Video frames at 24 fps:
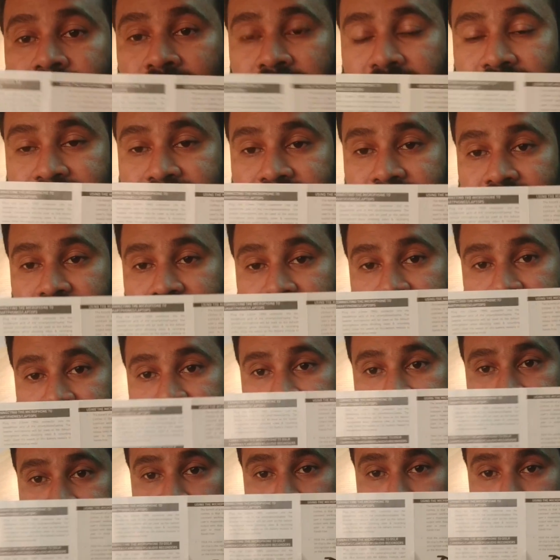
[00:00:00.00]
next thing is
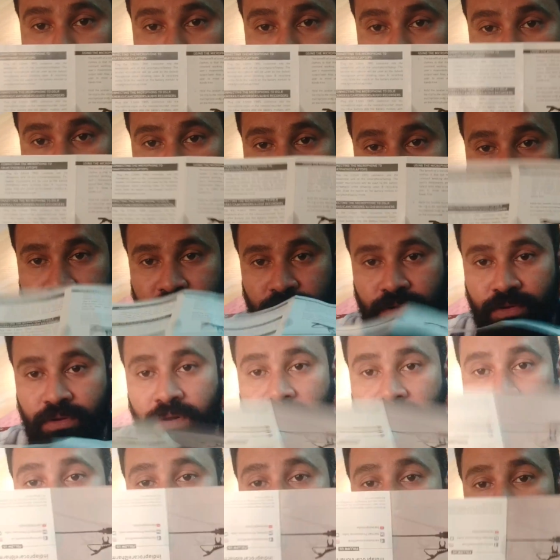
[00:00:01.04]
this user
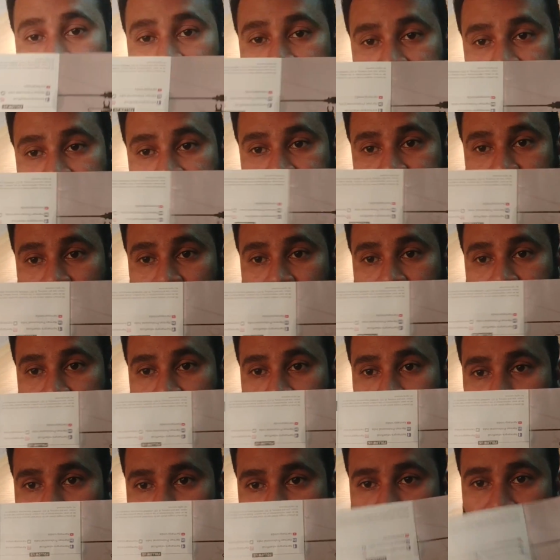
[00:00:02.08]
manual, which has got
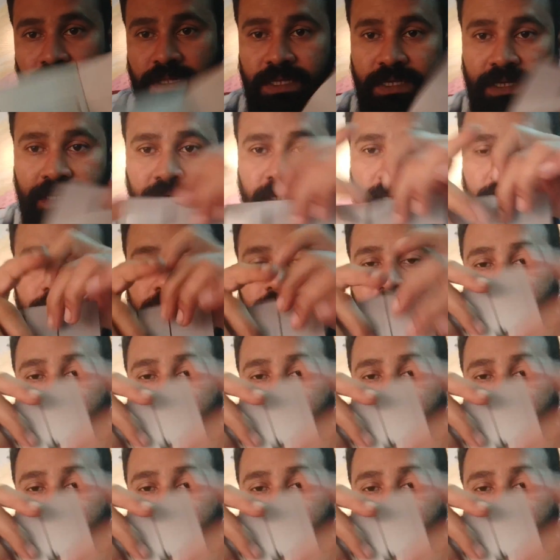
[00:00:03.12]
all the,